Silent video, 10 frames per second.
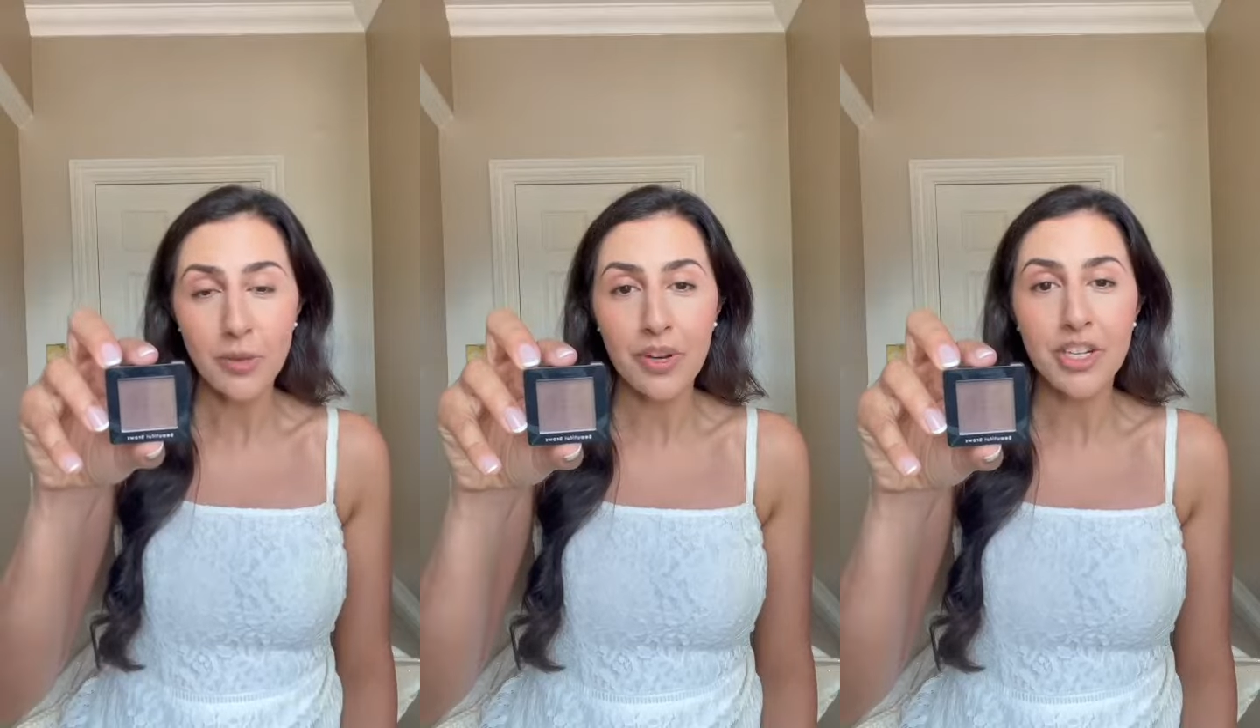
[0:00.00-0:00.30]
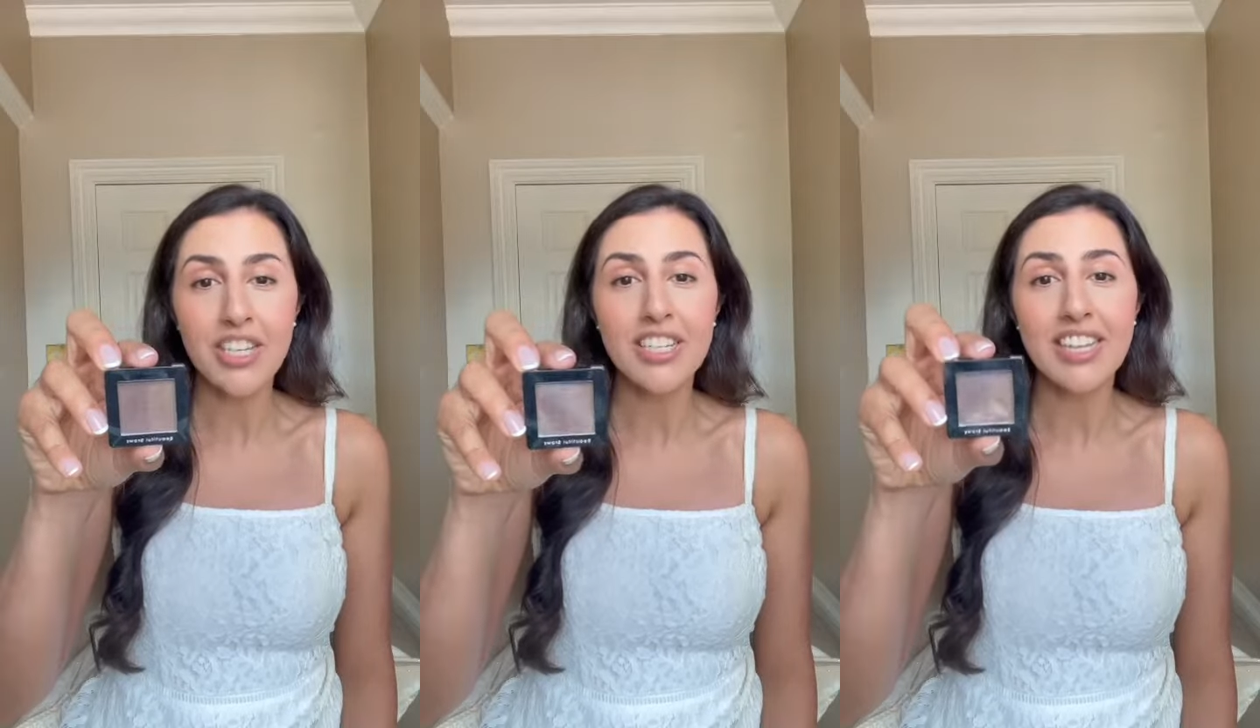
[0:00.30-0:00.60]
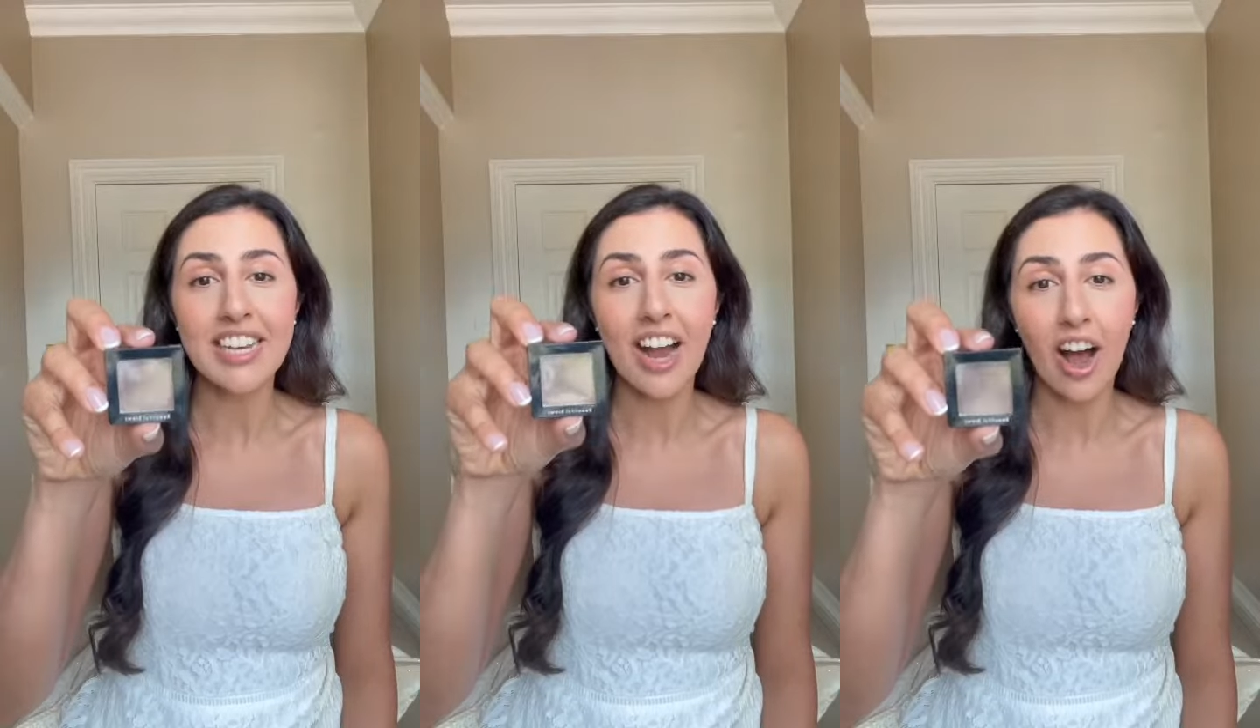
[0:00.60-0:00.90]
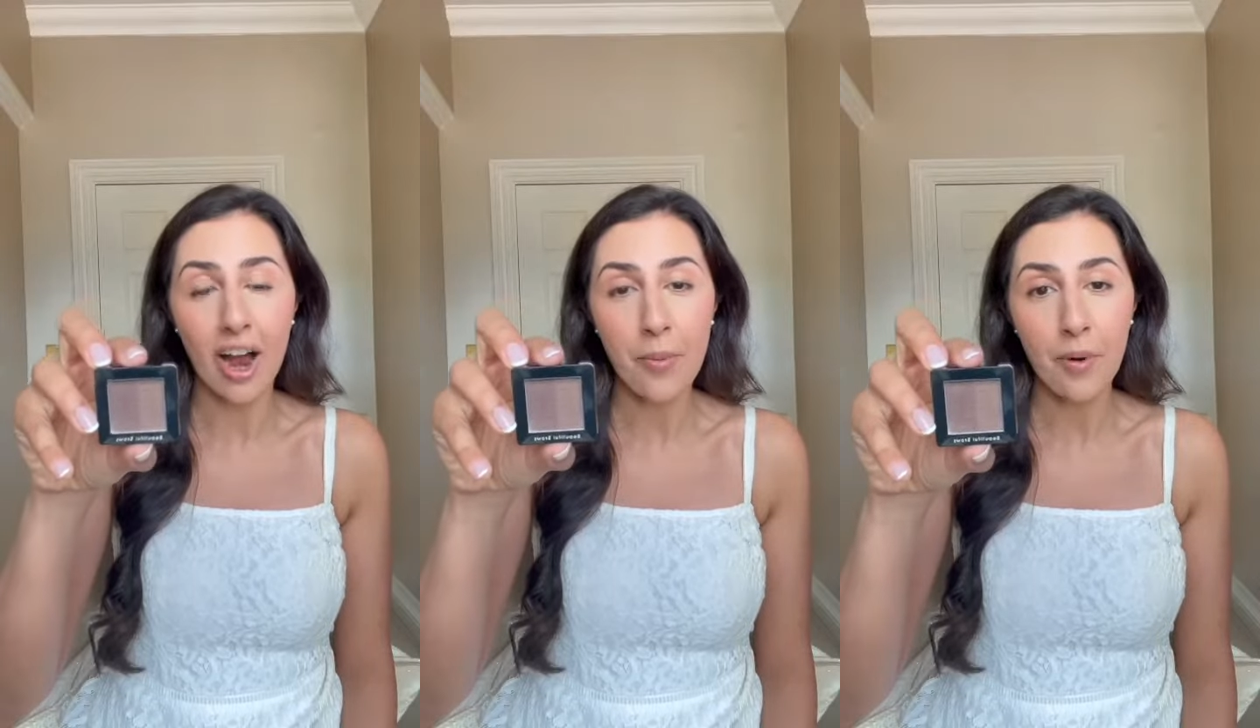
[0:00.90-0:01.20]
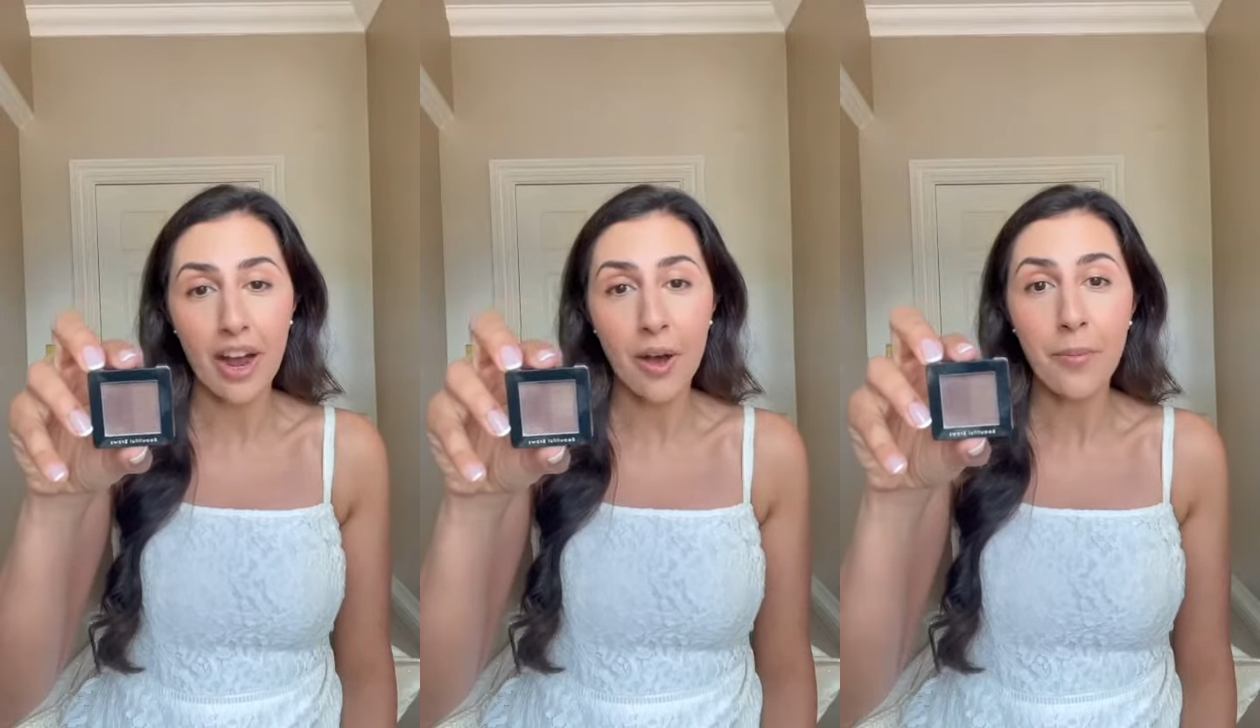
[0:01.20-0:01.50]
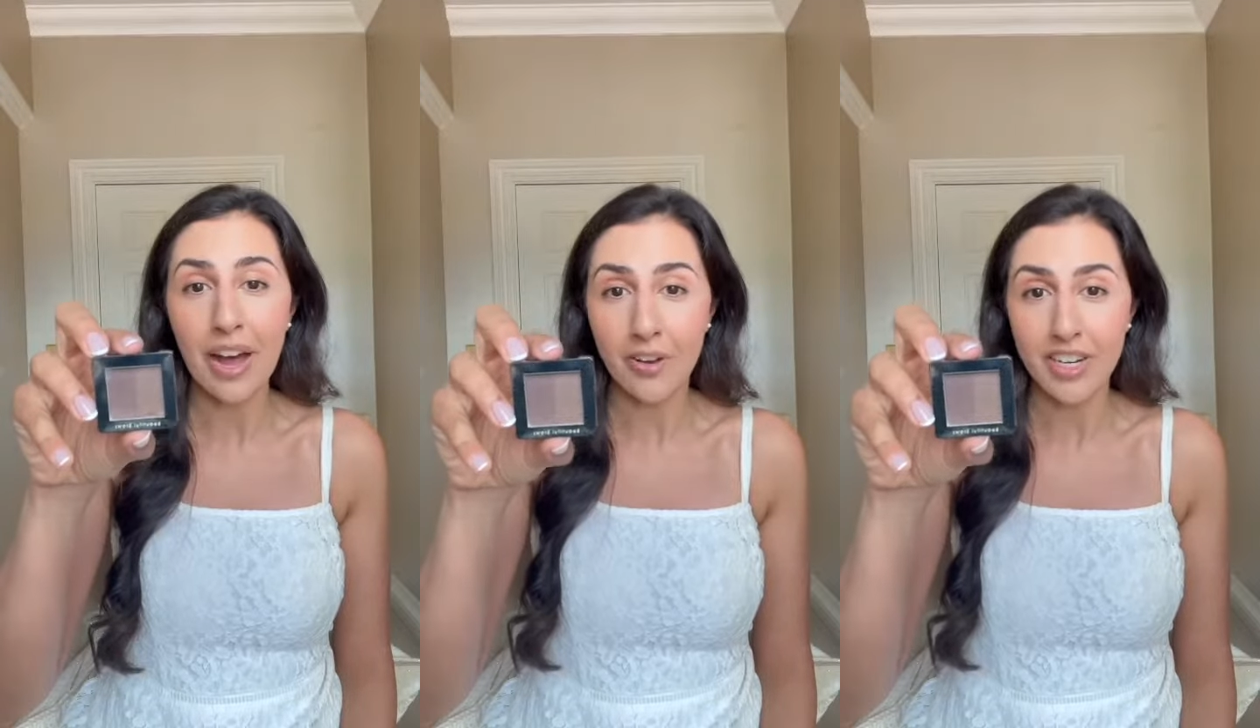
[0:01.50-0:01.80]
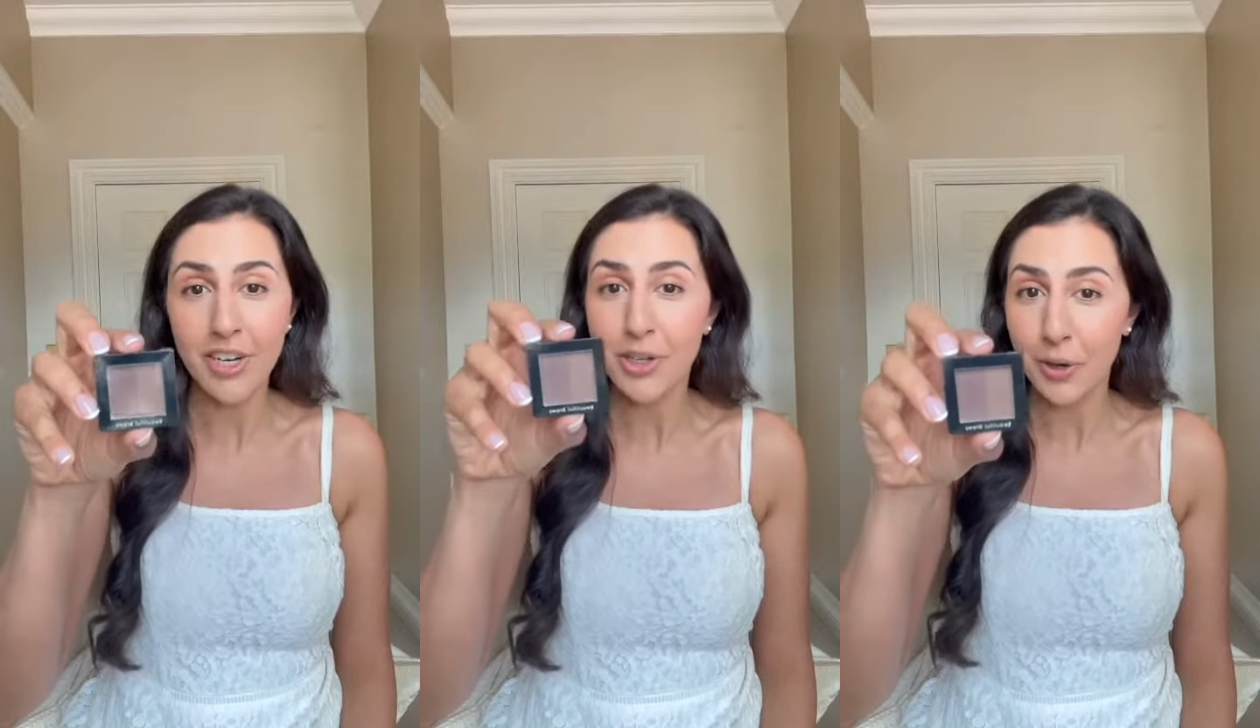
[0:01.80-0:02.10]
which is the Eyebrow
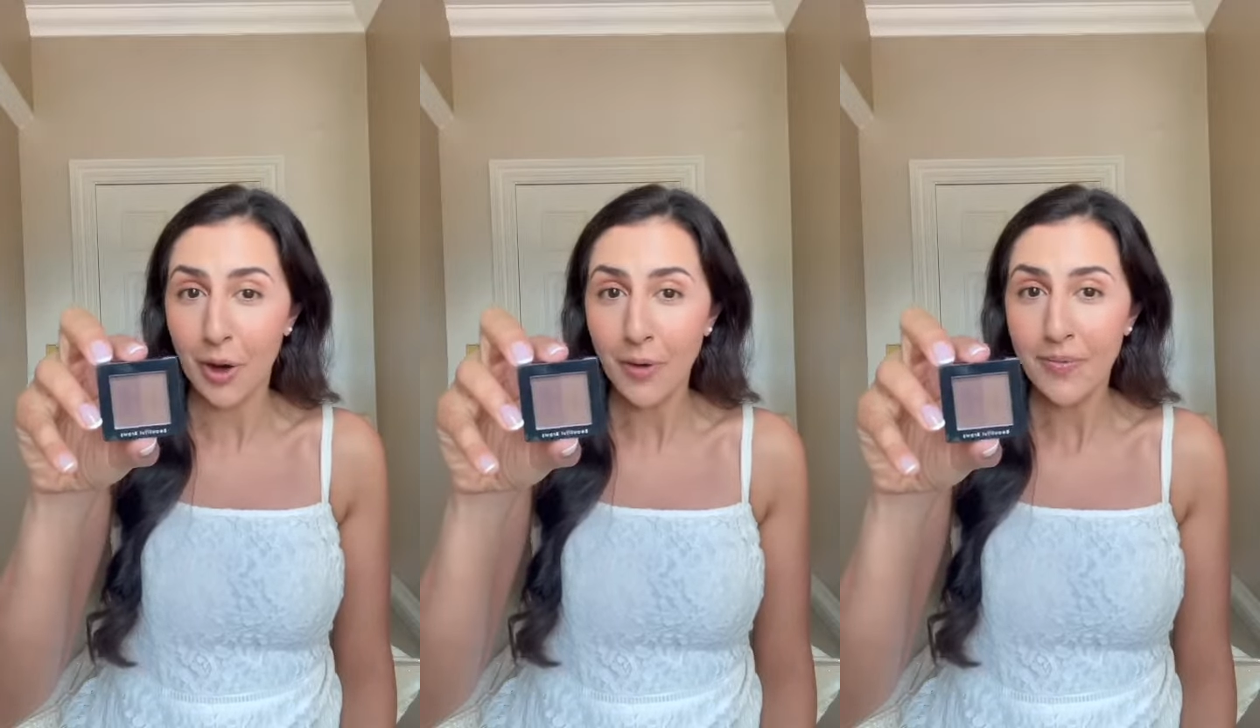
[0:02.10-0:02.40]
Powder Duo